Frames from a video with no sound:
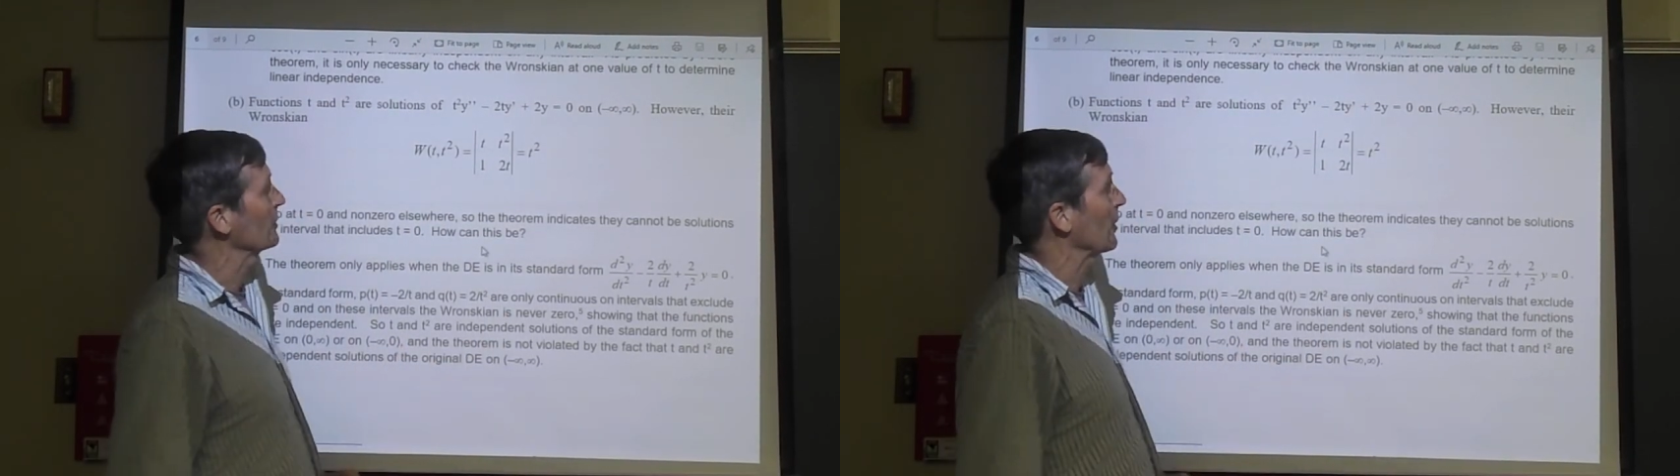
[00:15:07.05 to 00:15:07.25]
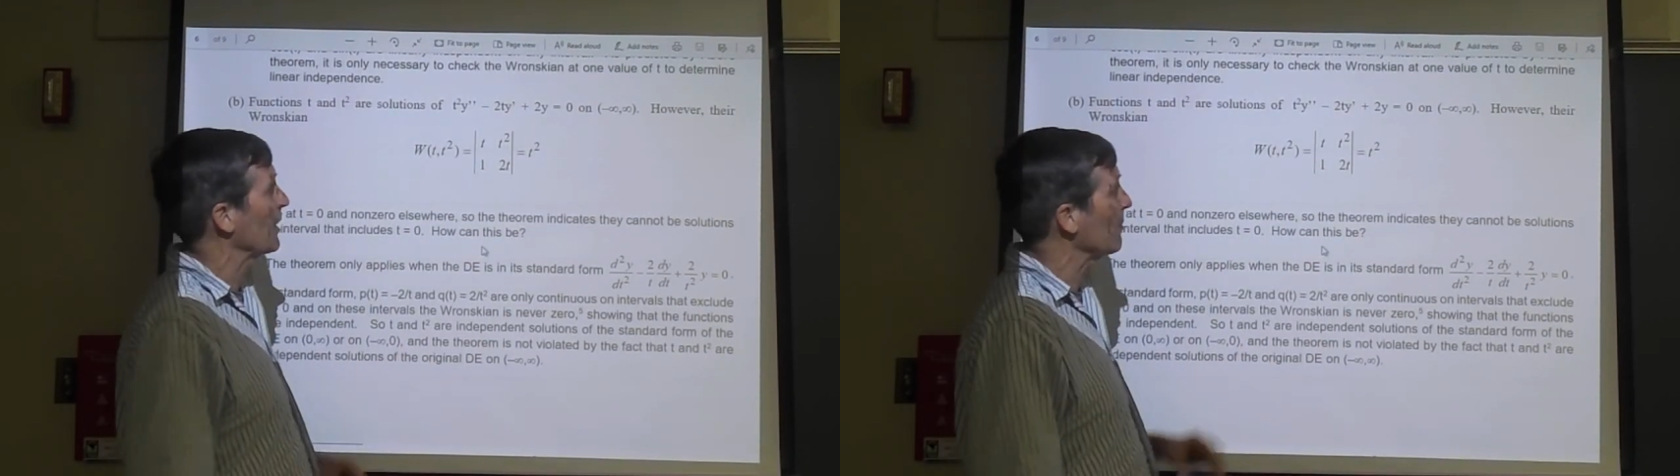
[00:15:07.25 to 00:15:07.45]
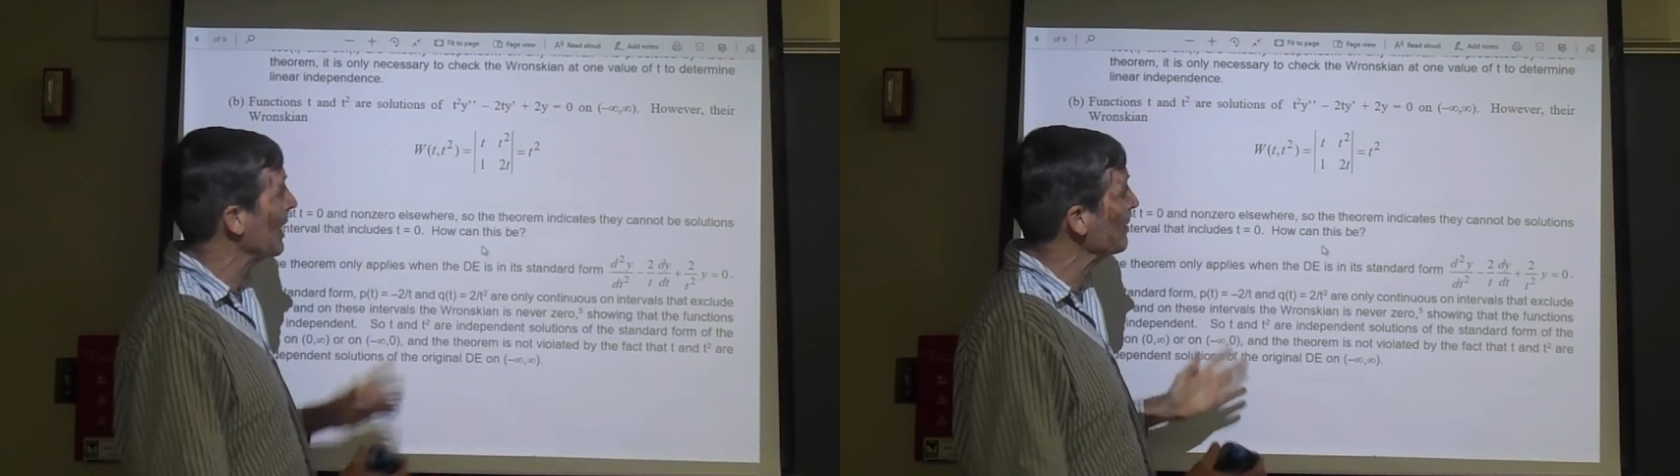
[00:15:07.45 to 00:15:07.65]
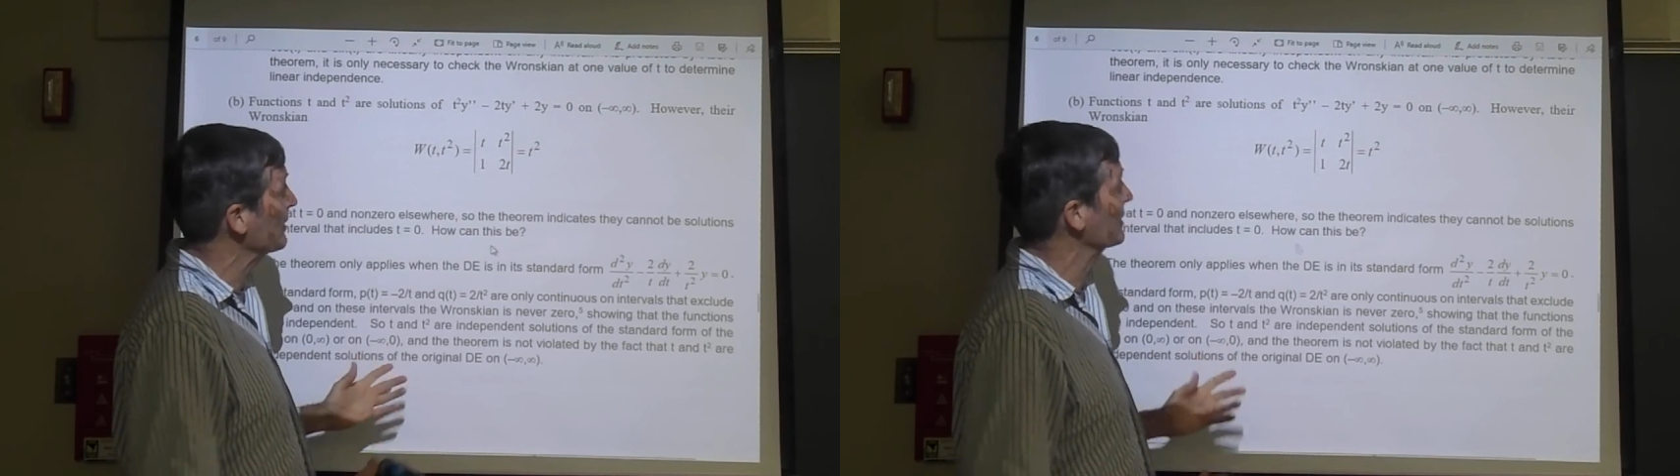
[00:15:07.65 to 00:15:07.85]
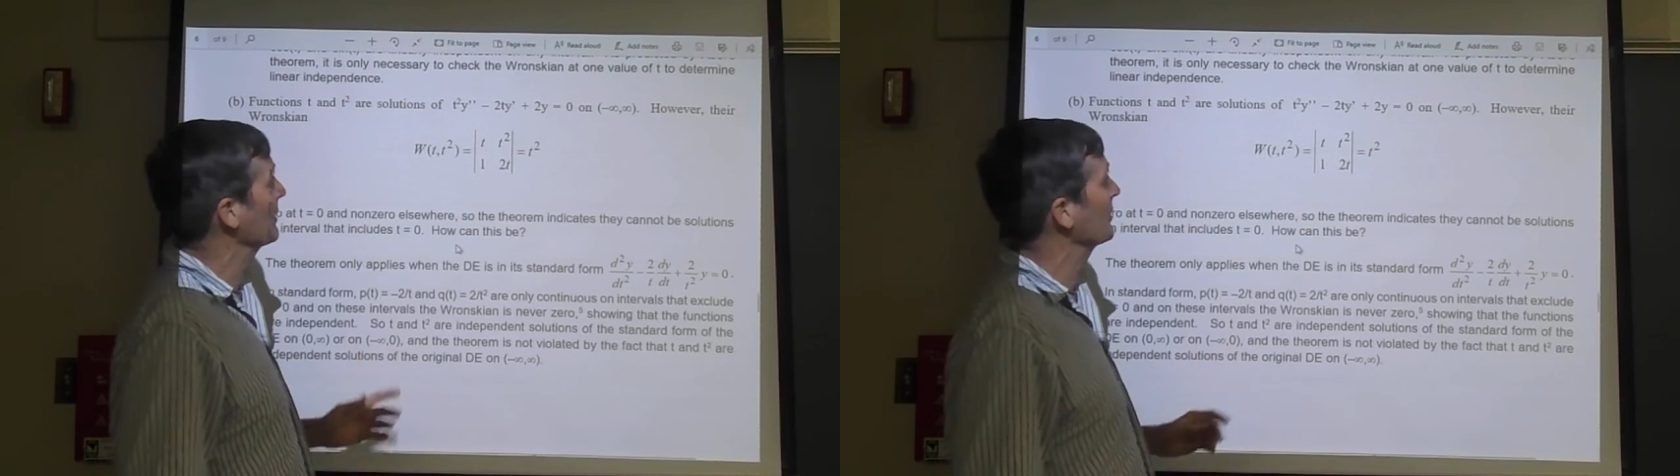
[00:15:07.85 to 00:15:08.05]
So they might be
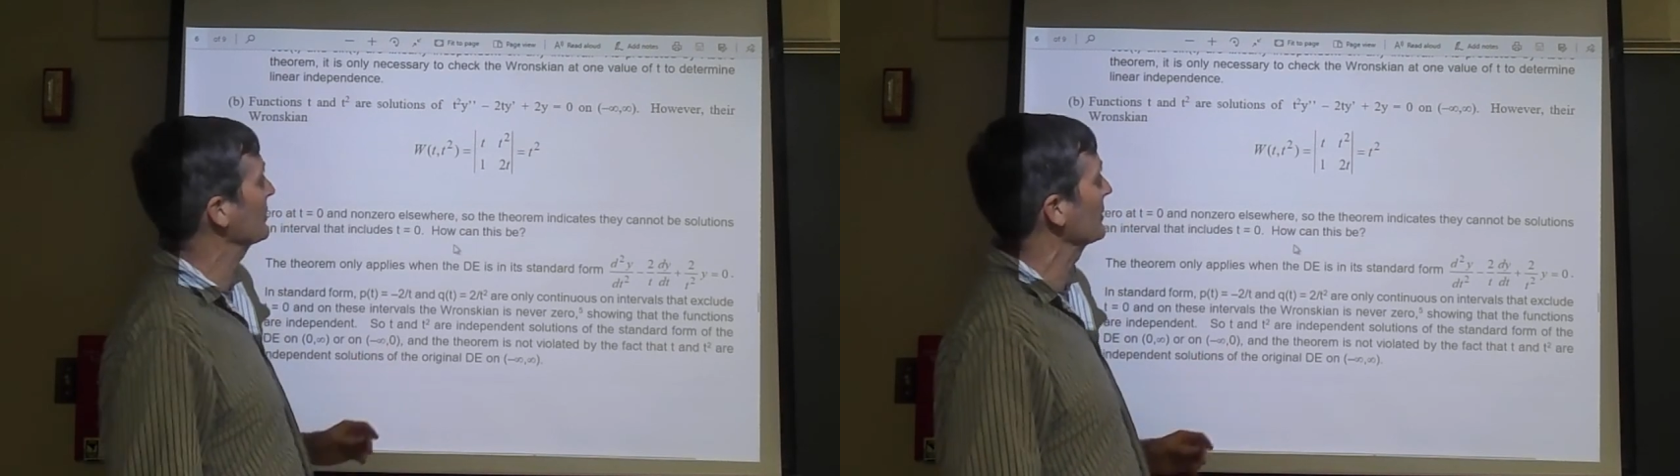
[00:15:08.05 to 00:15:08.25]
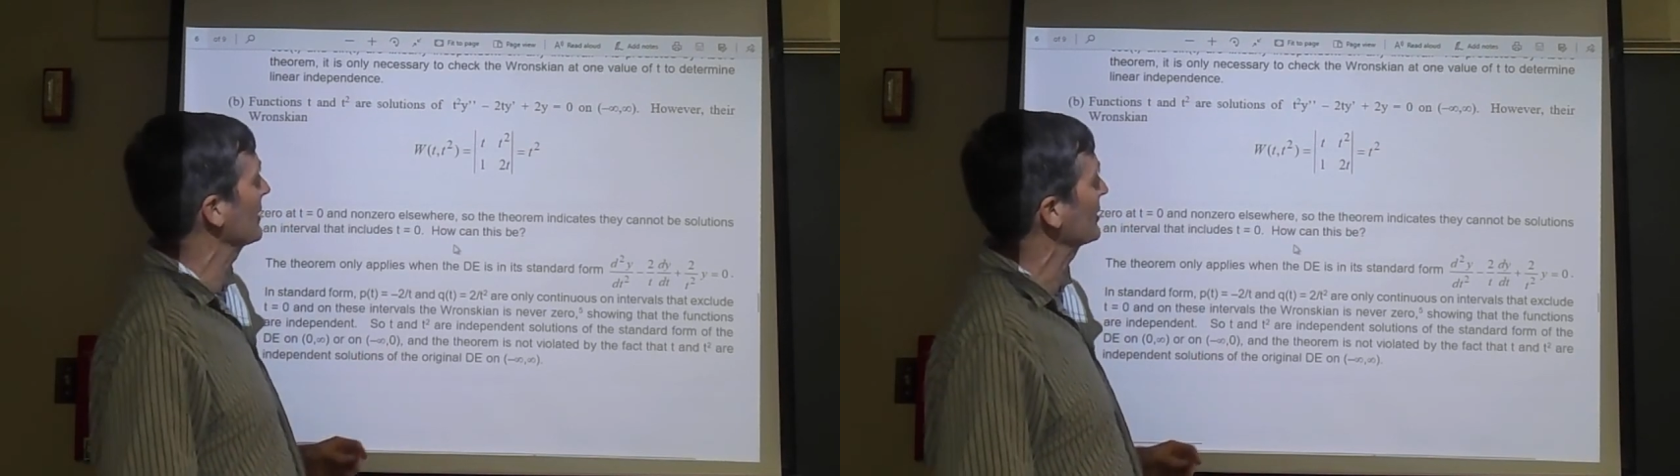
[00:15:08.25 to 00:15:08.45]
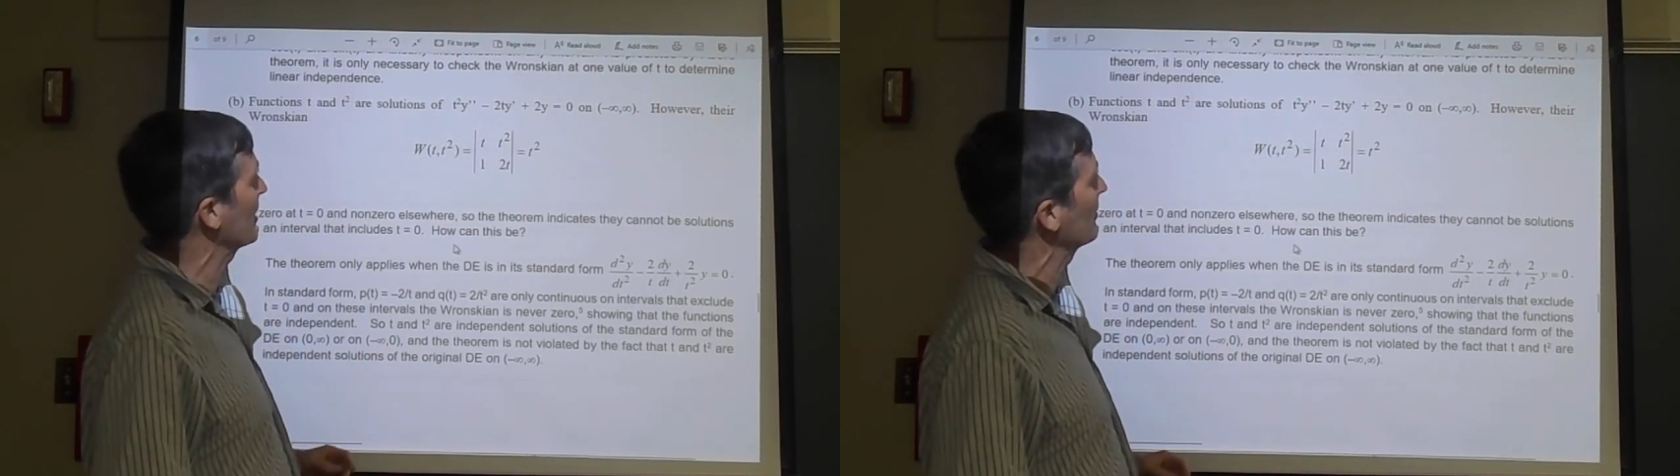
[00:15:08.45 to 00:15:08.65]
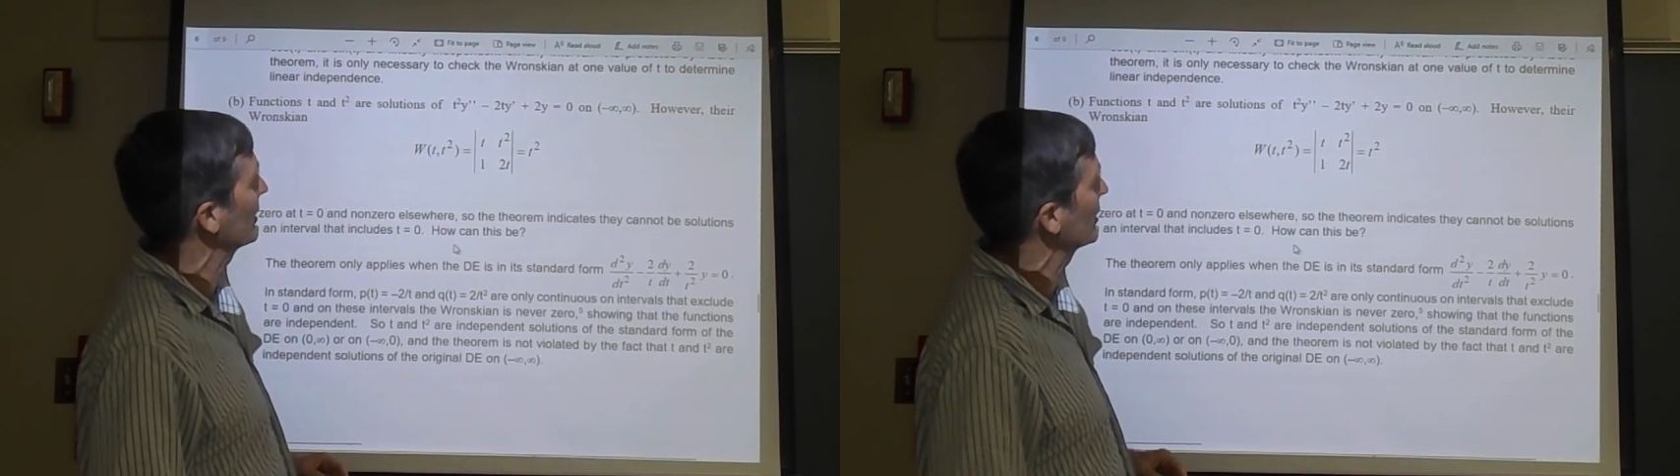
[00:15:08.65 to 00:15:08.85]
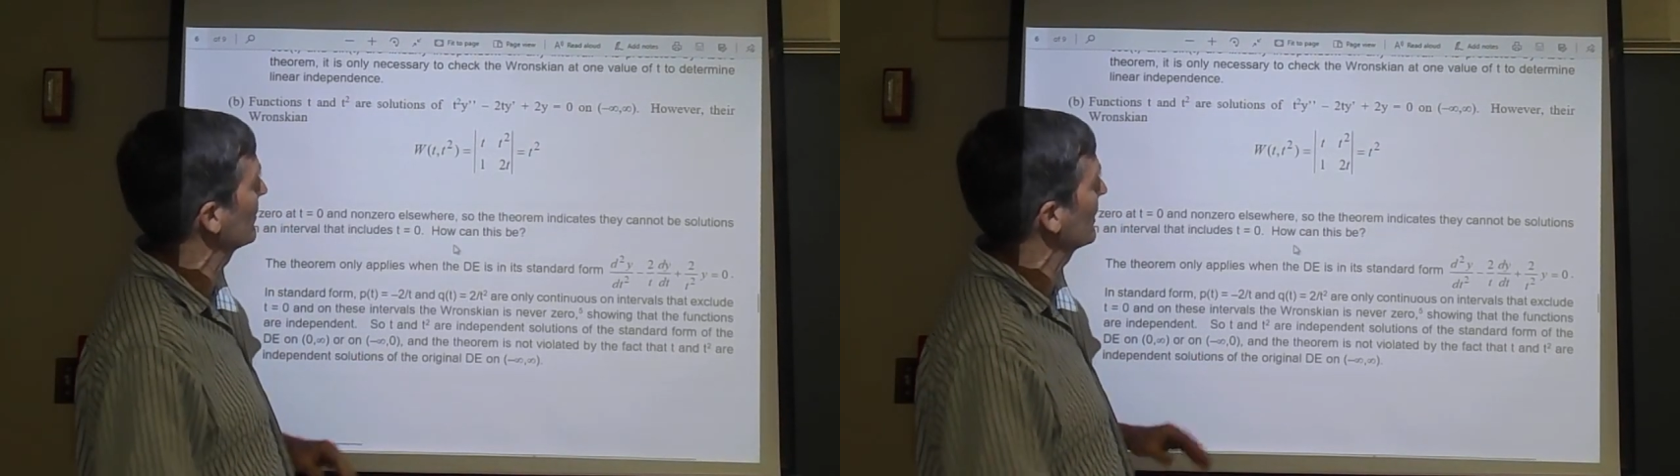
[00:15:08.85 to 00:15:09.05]
solutions on some
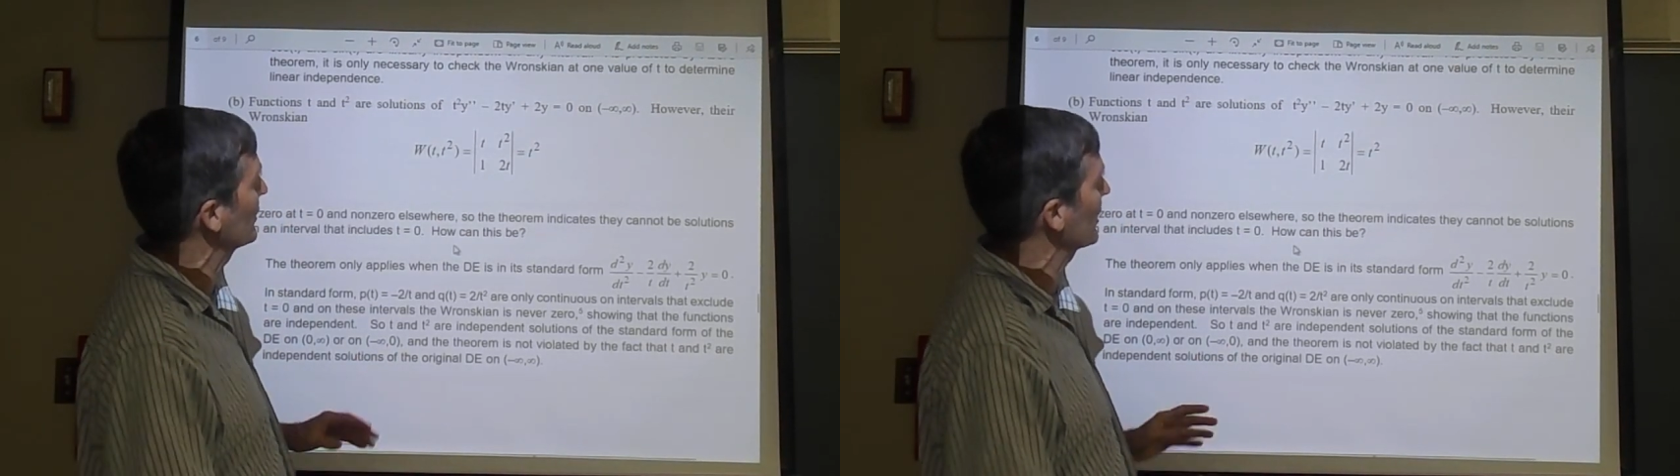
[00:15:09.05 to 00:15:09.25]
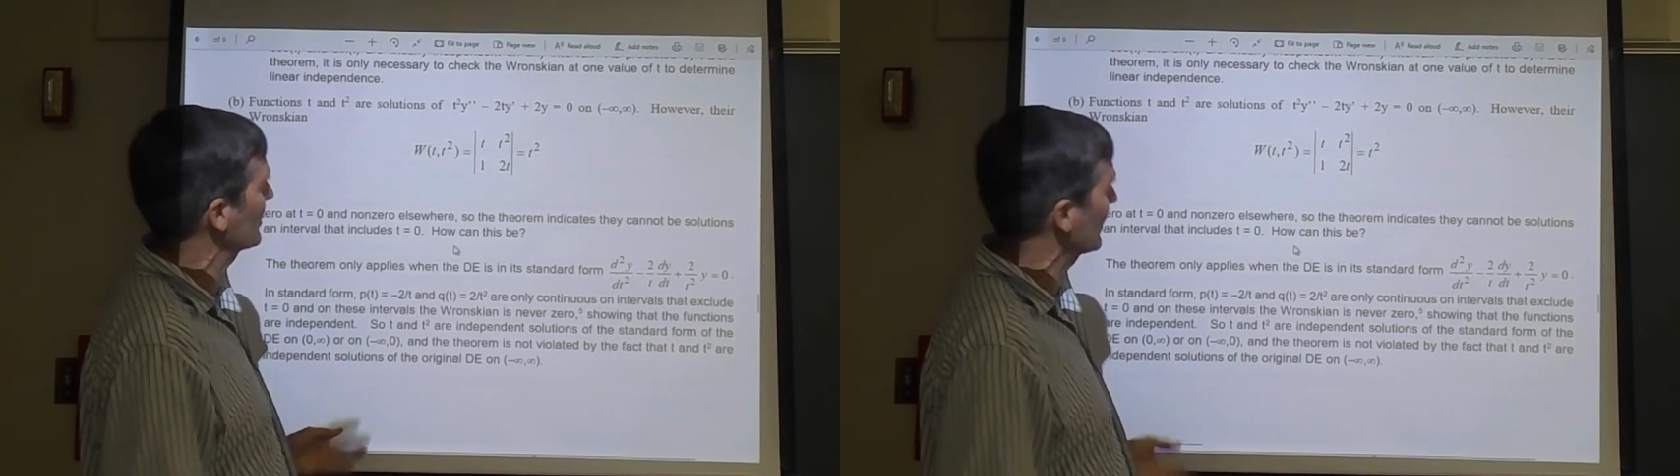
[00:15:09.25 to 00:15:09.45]
interval that doesn't